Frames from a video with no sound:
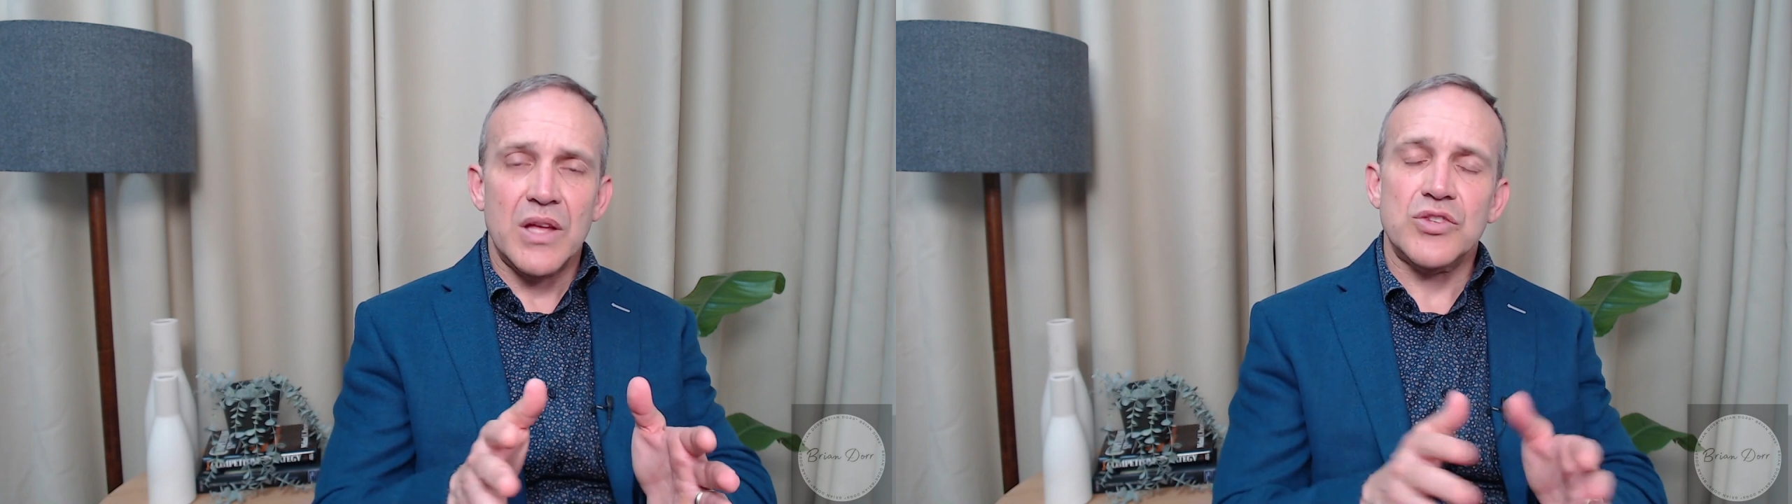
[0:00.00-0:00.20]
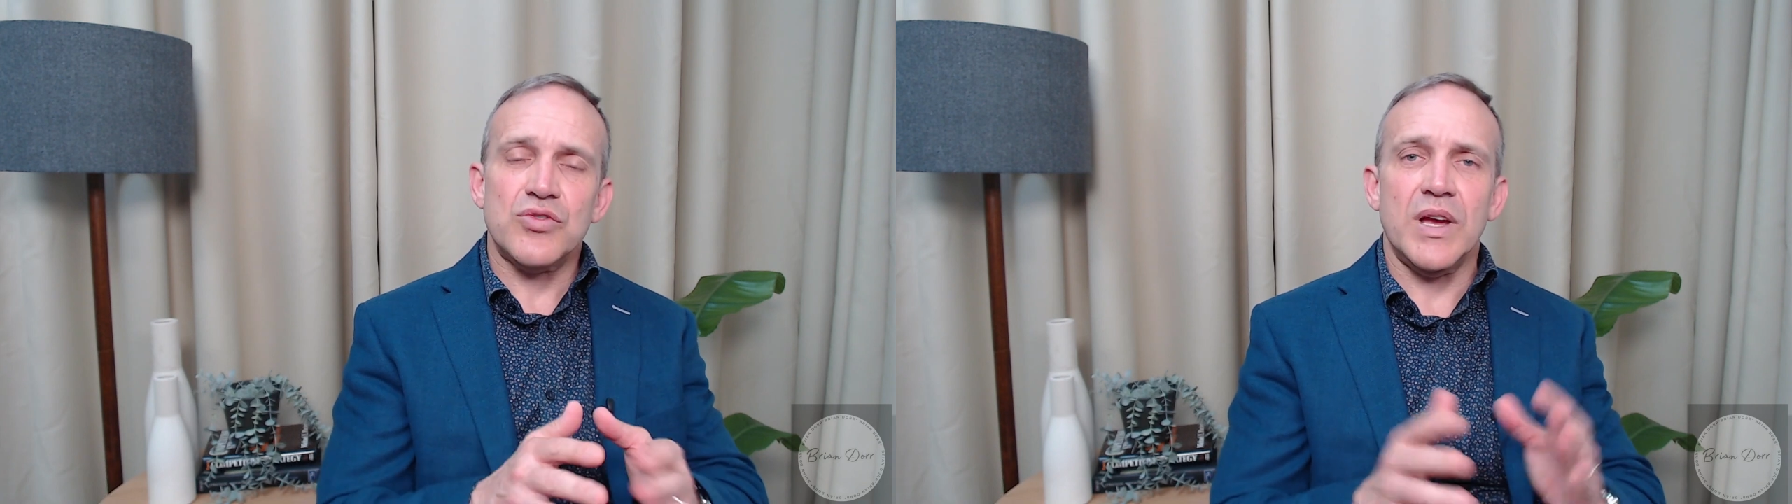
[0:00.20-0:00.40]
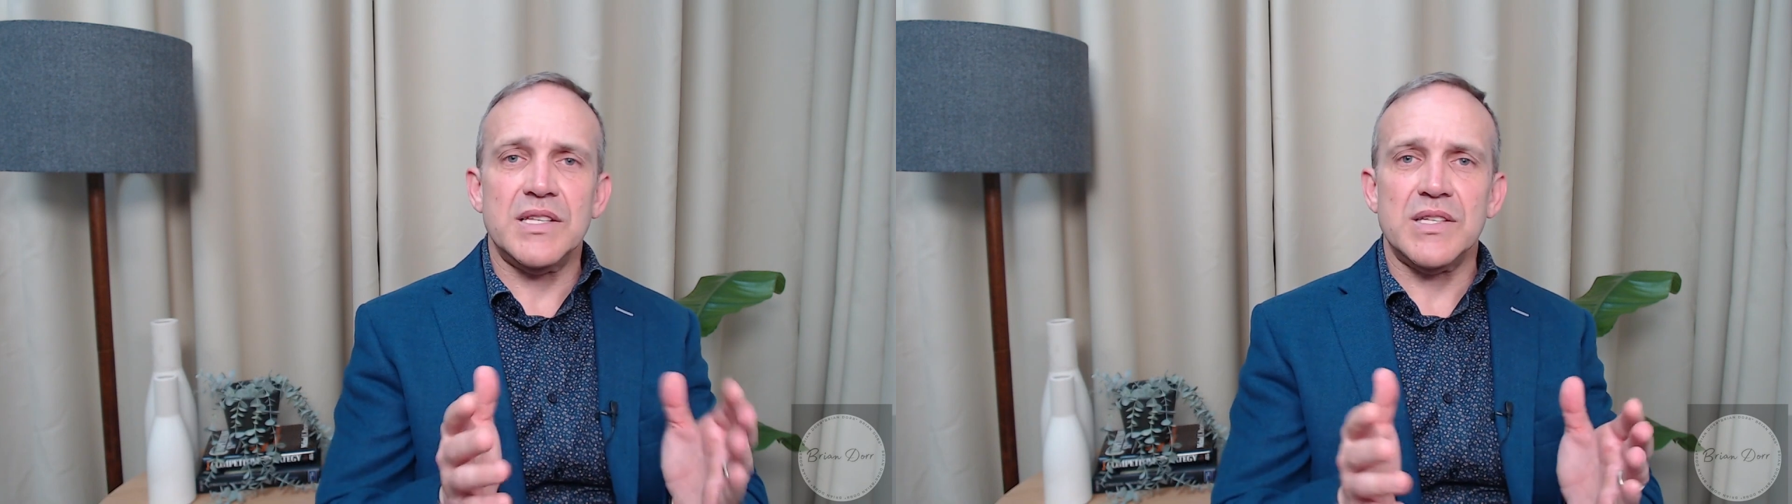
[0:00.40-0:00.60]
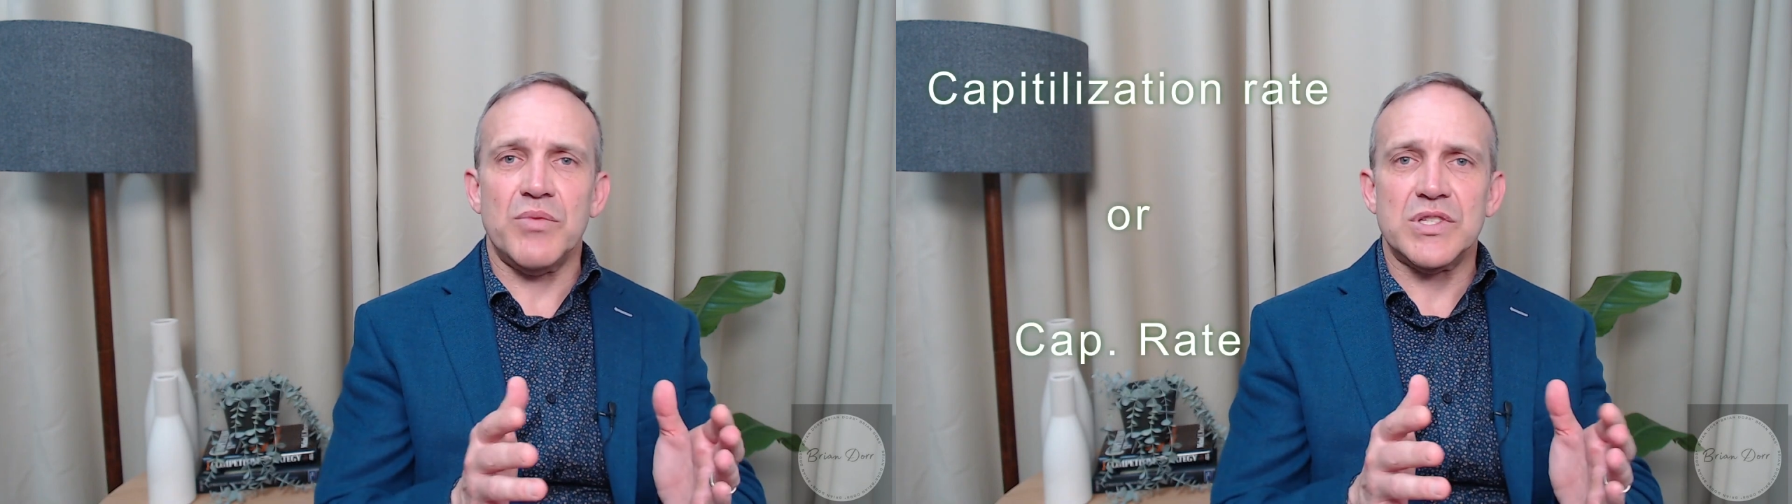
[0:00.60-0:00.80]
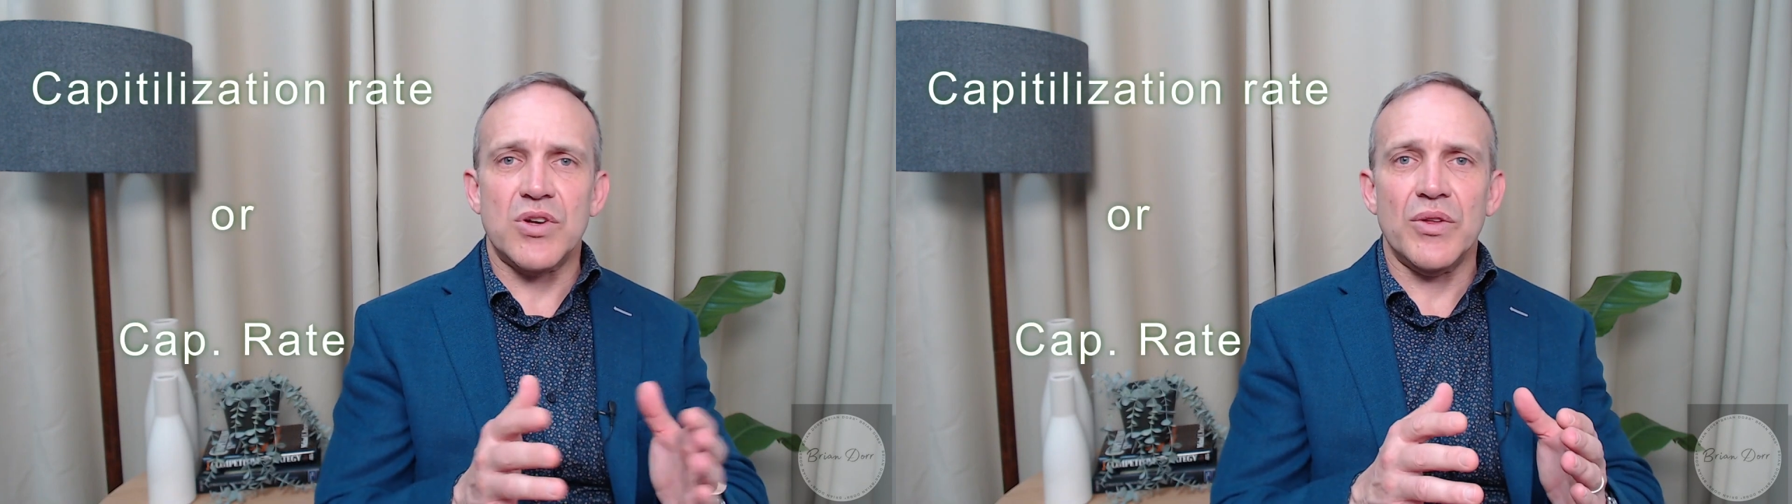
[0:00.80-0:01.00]
trades at
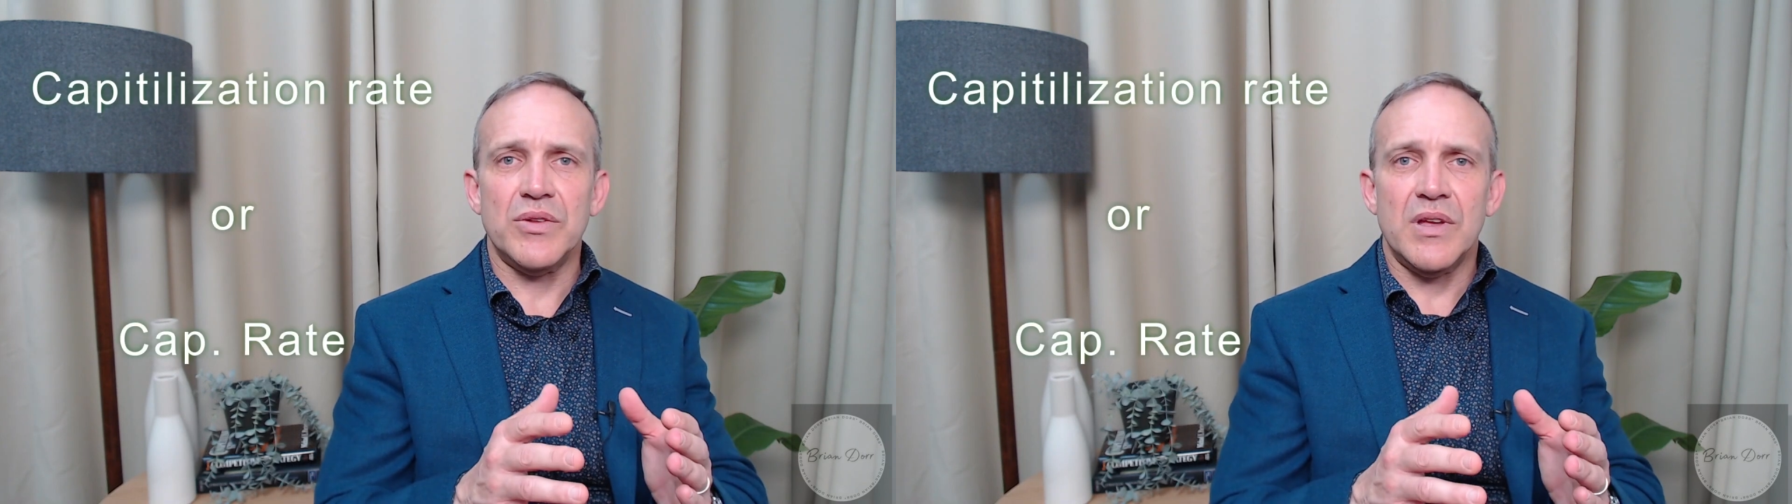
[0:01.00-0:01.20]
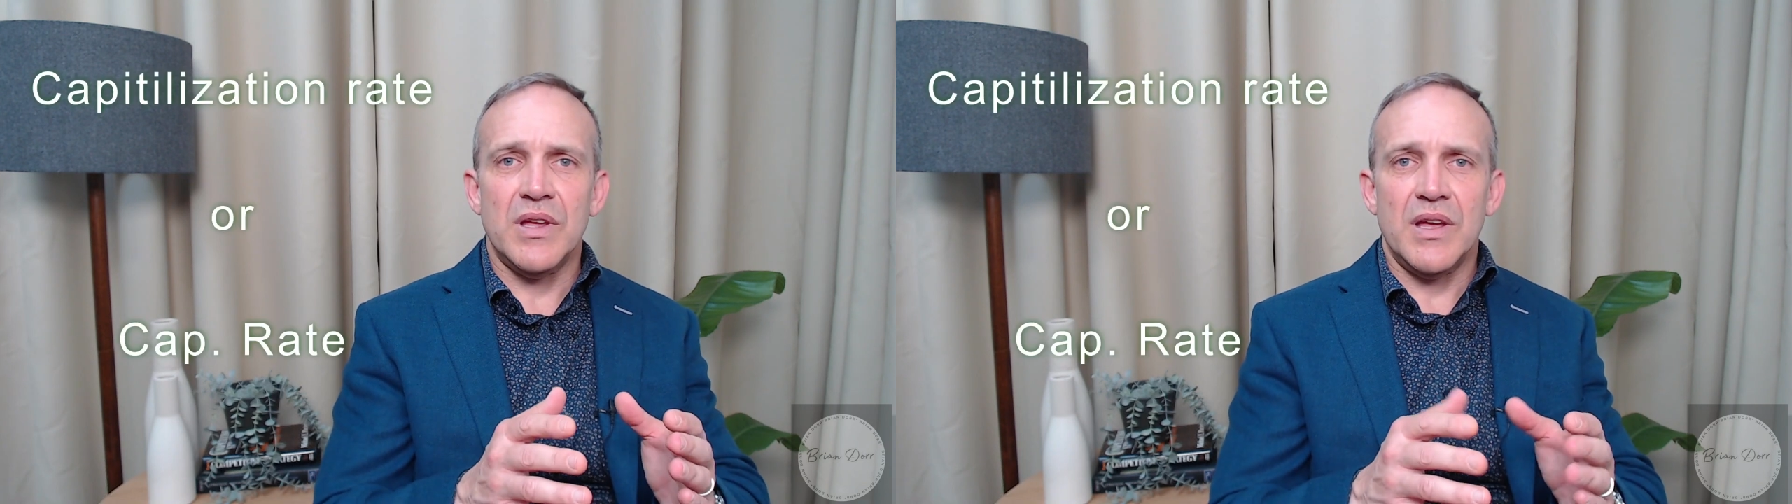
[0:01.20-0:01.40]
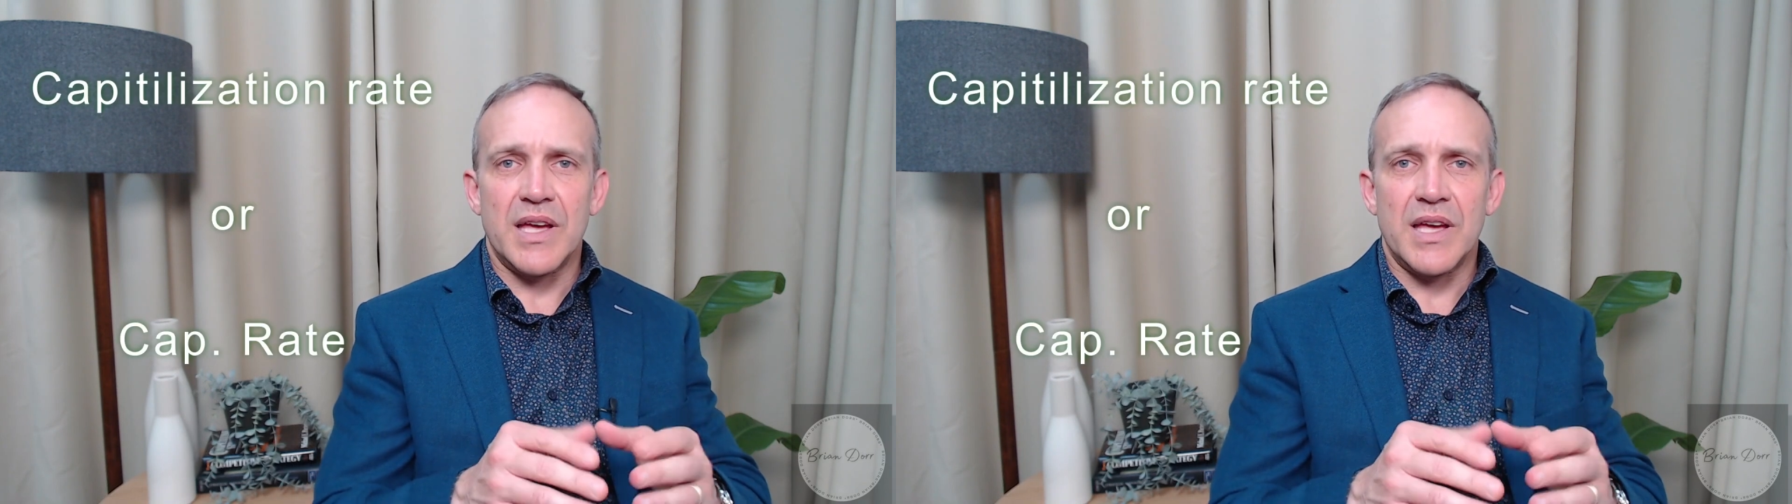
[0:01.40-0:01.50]
what's called a